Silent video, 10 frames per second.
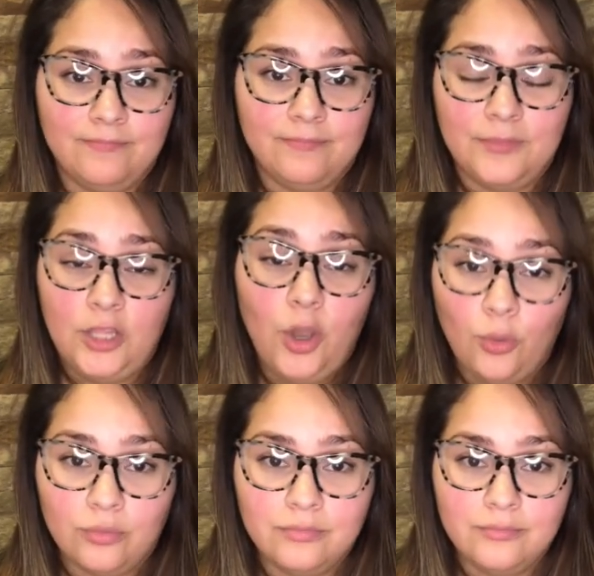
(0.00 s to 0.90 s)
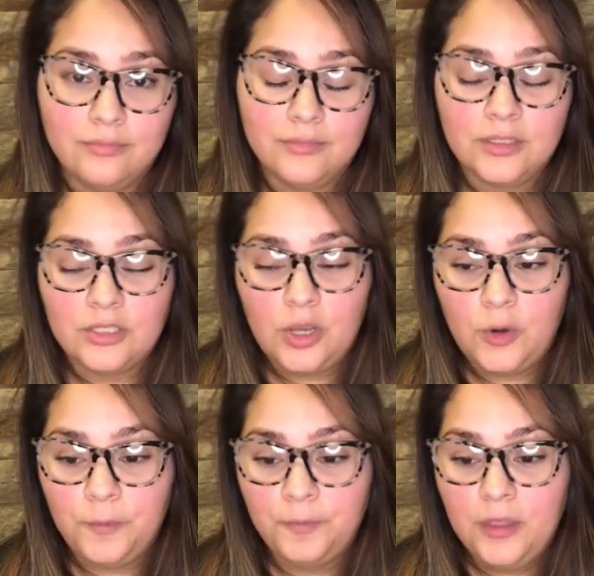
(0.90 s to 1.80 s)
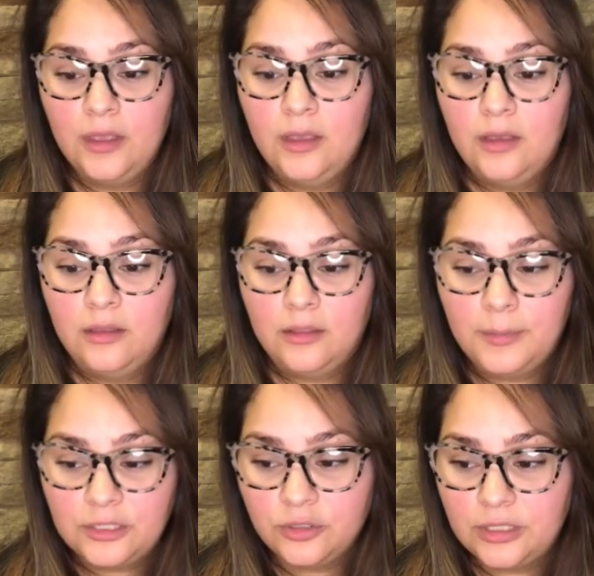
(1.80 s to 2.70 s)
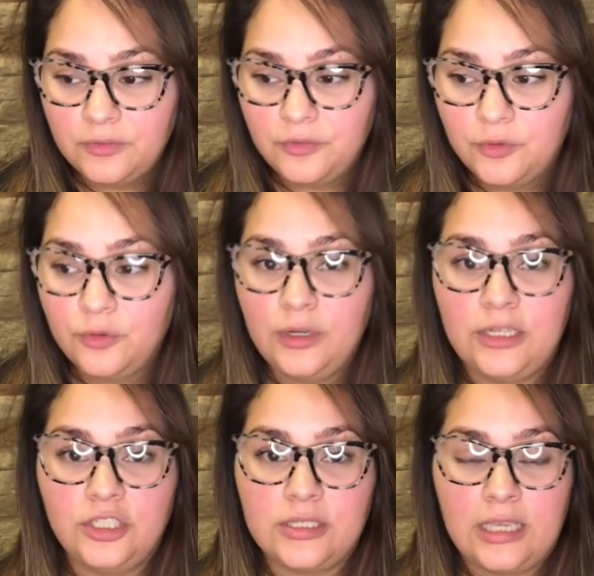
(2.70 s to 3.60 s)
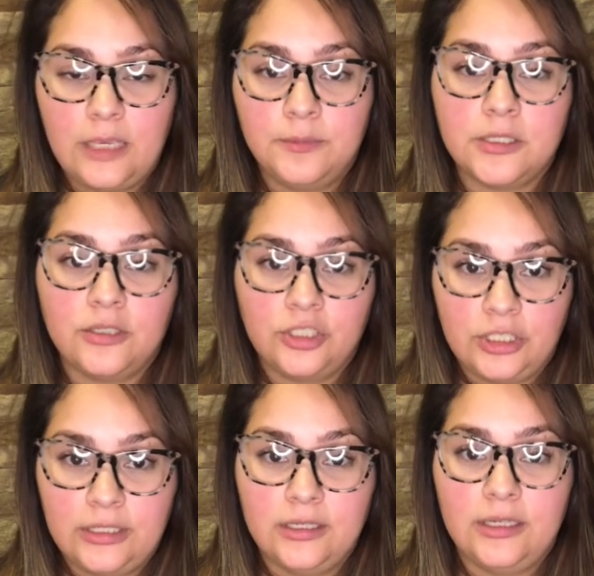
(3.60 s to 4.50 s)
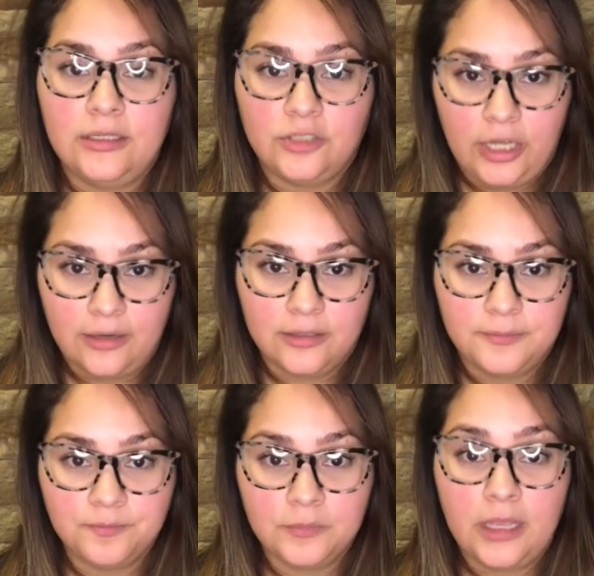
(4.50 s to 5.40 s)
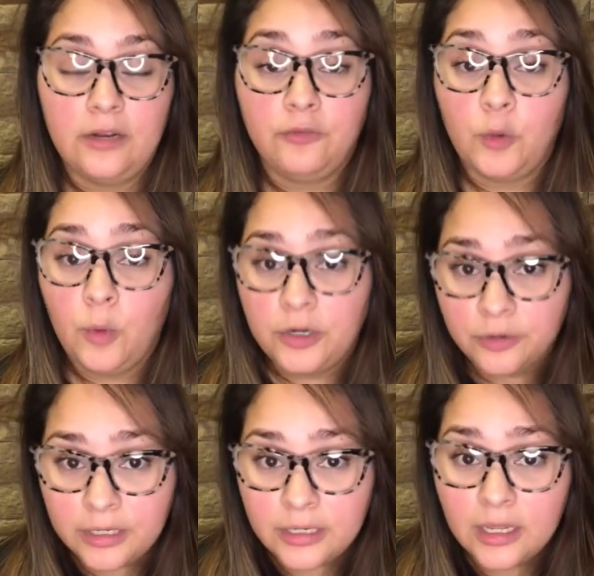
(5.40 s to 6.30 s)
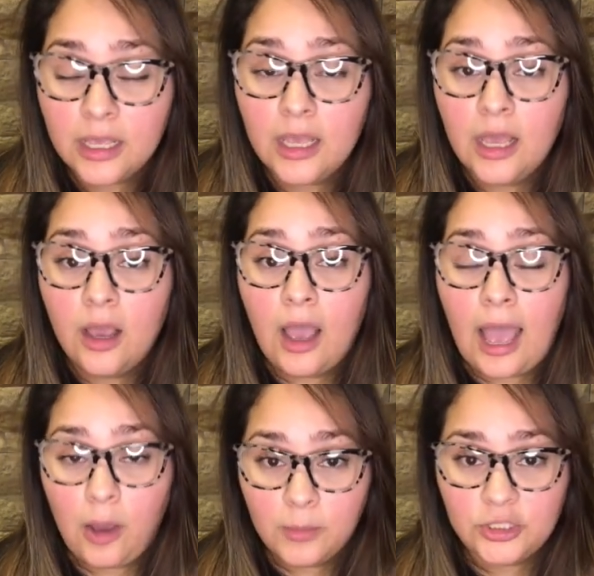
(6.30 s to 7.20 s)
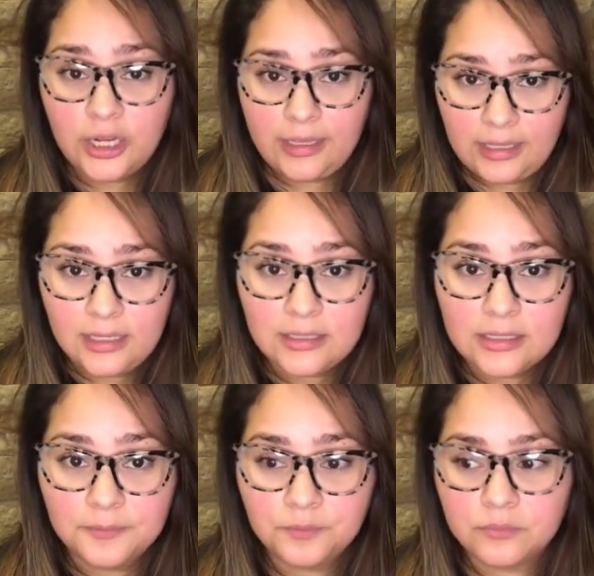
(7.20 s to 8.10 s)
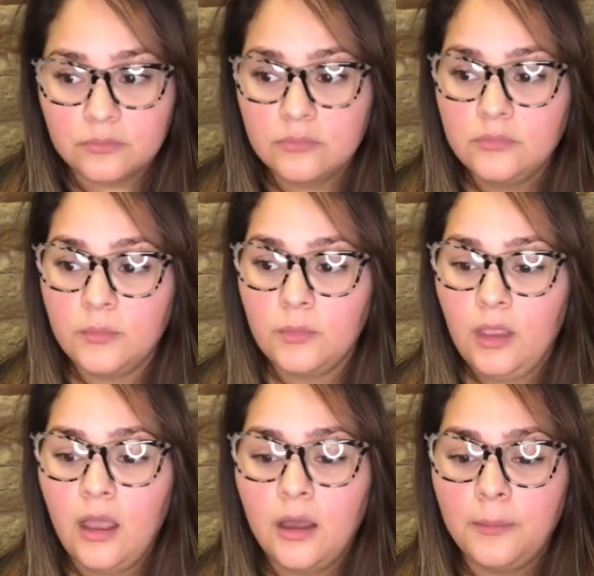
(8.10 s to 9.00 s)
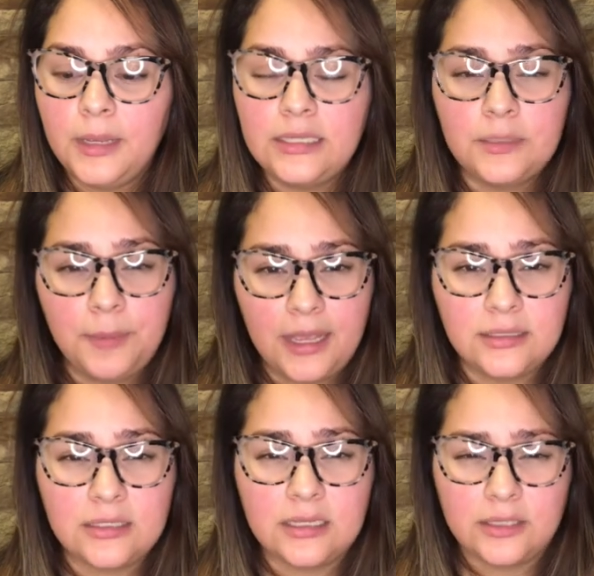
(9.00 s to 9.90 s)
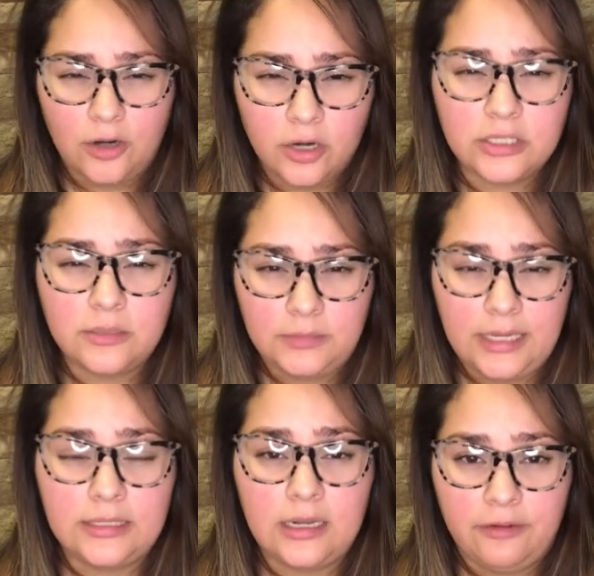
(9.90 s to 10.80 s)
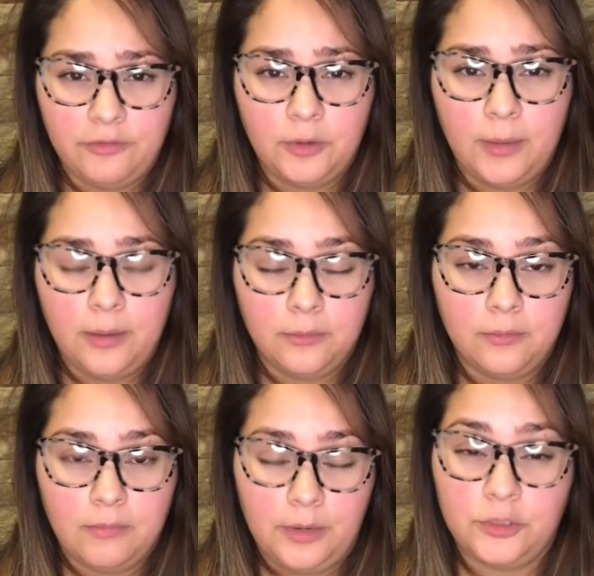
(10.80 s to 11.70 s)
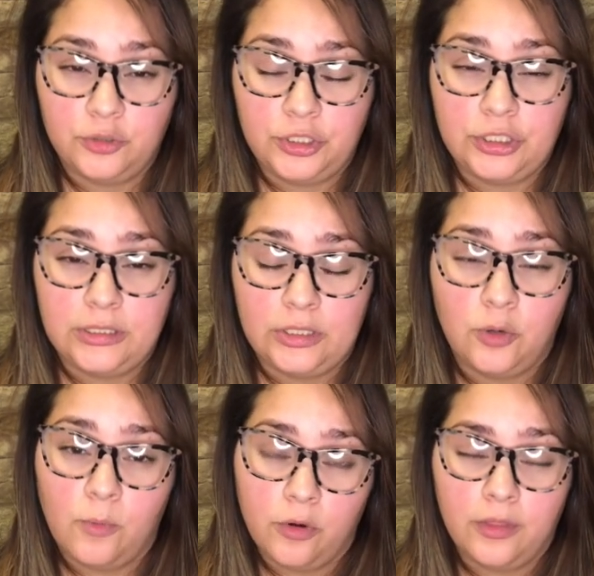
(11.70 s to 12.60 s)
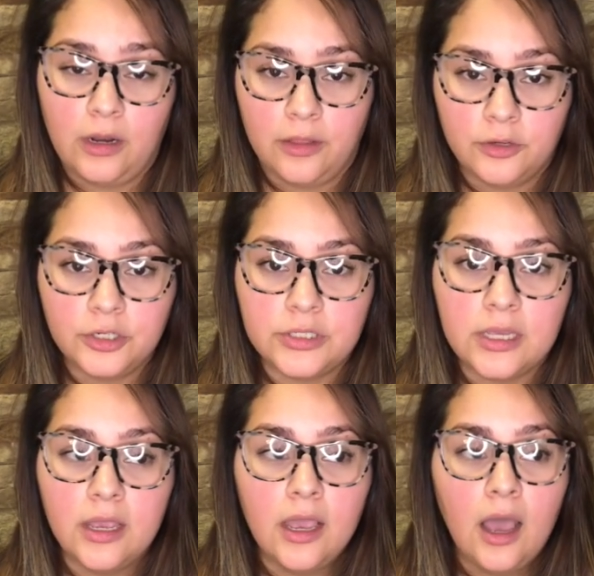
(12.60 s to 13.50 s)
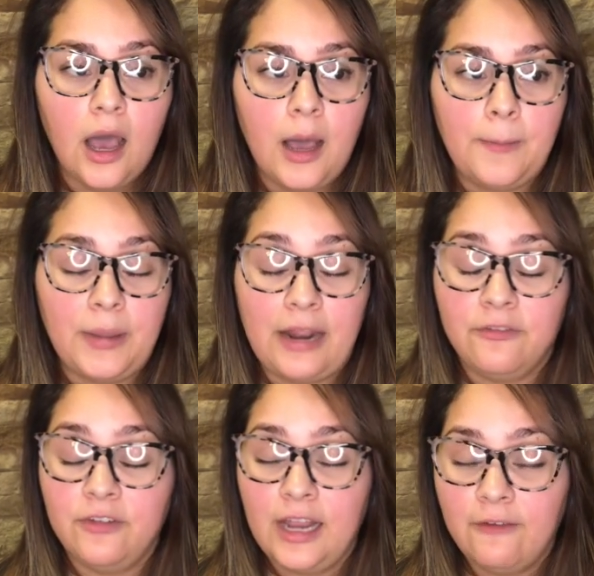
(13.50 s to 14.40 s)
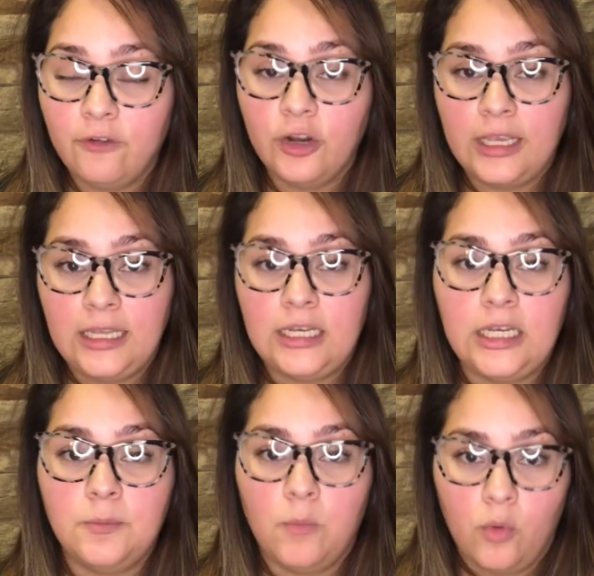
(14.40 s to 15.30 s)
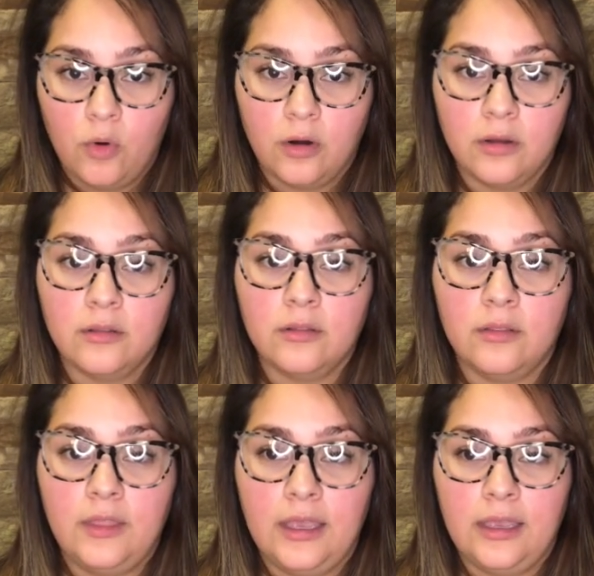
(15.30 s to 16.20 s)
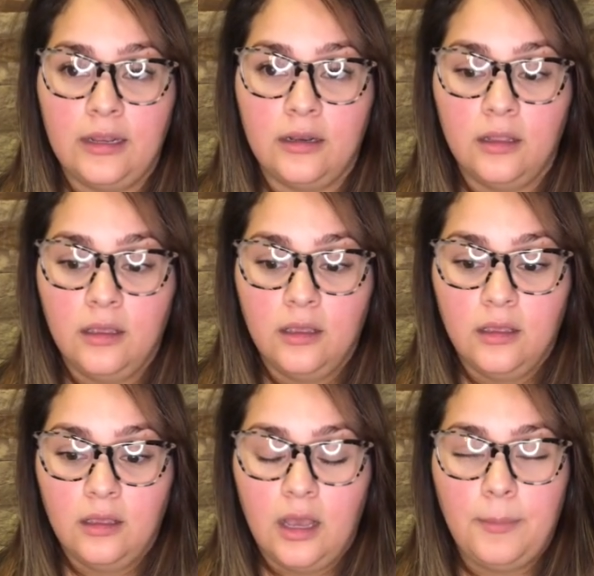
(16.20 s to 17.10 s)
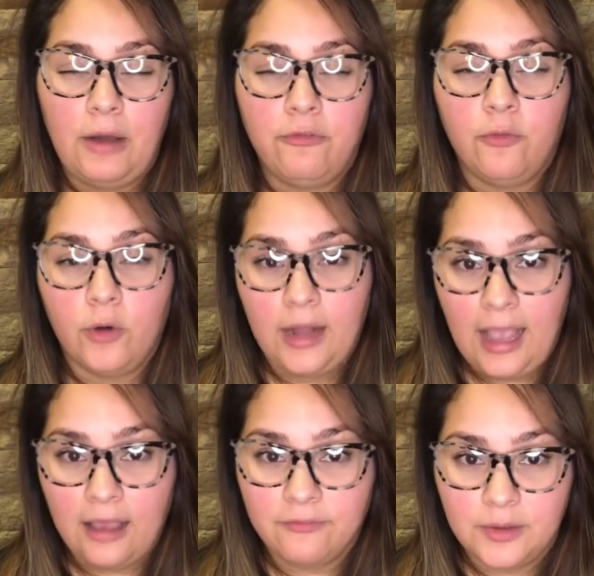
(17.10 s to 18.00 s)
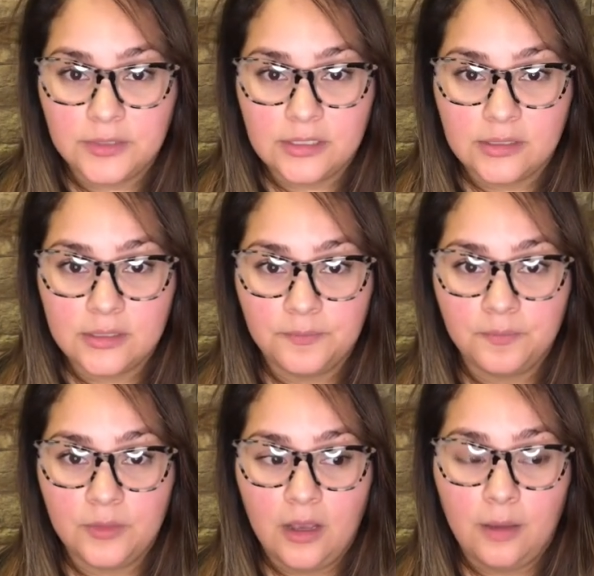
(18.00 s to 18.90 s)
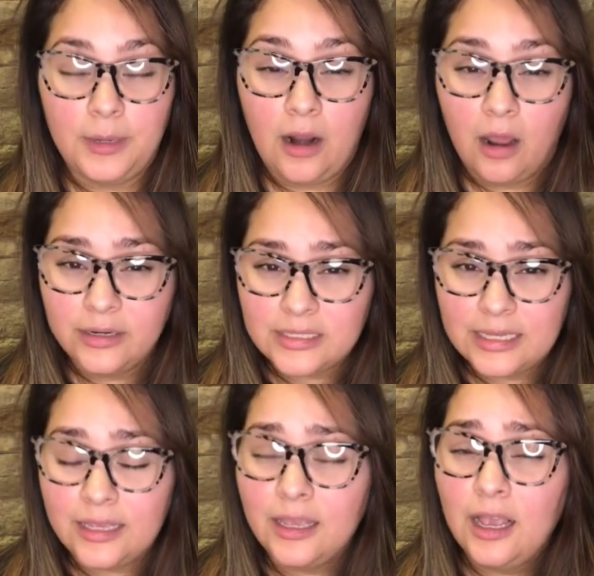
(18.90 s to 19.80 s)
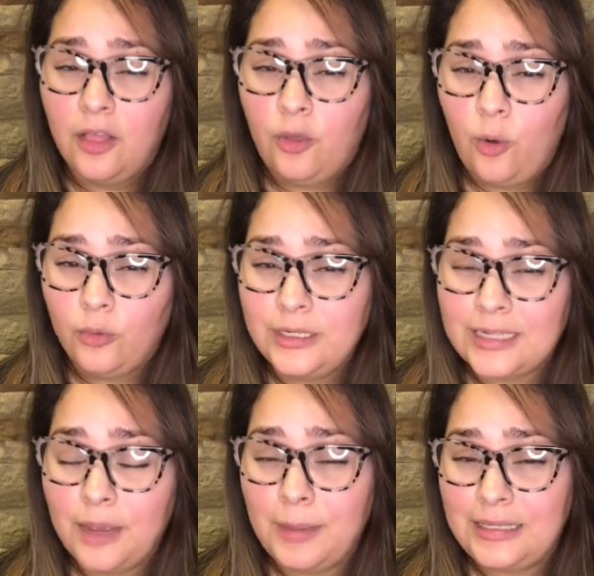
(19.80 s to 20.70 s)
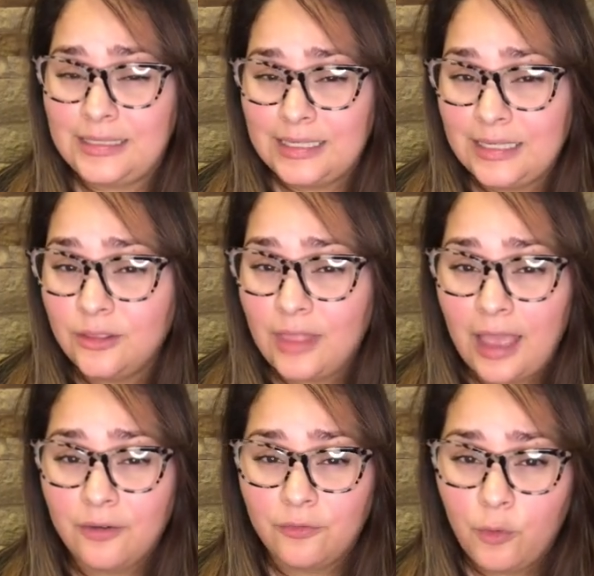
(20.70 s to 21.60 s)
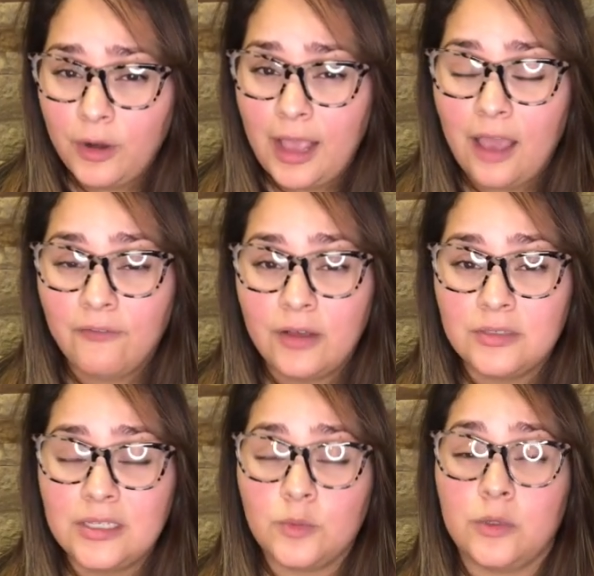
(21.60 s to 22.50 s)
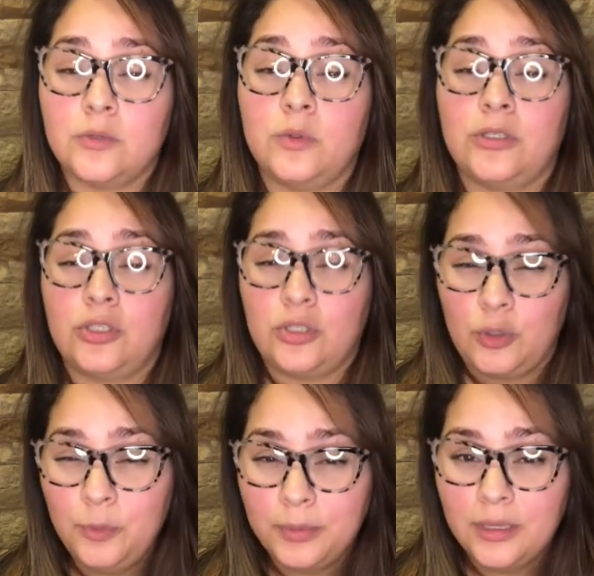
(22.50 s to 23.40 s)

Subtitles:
no. So the measuring of the food, it just keeps shit in check. And if you're wondering how much I eat, it depends, because there are some days that I feel my restriction a little more than others. But I've never eaten more than about 4.5 ounces. And honestly, the only time I did that 4.5 ounces was with soup.